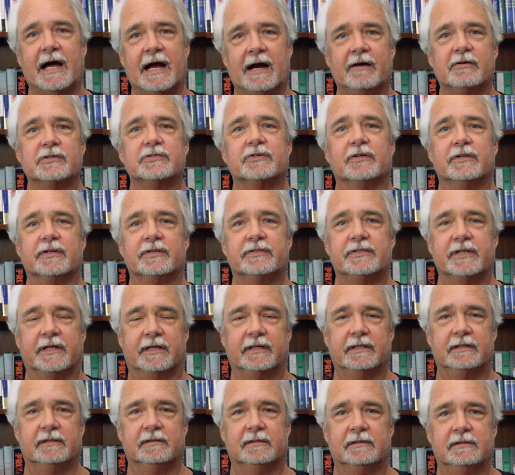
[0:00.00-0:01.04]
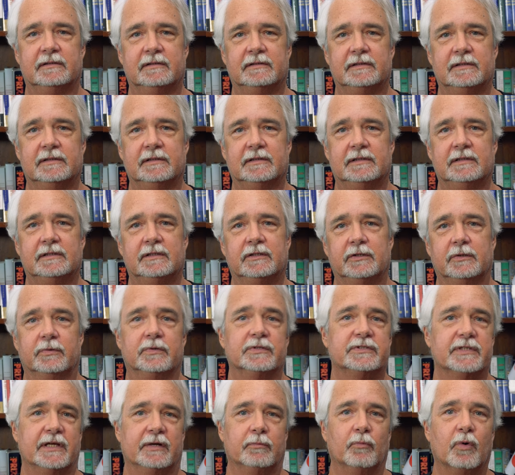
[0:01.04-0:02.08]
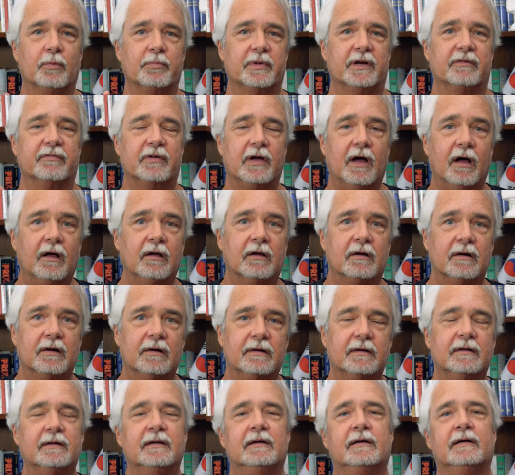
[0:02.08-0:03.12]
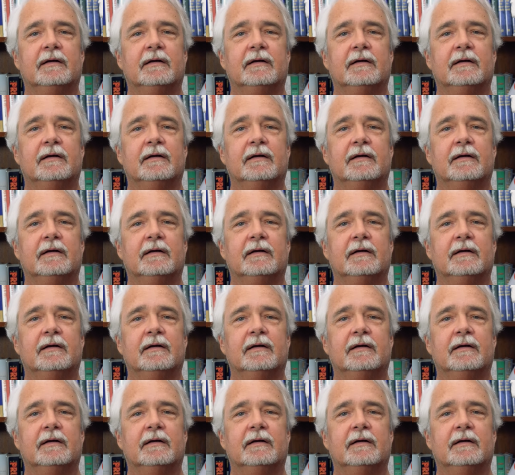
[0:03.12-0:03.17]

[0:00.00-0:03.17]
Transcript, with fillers: Harris on the ticket, who is a woman of color,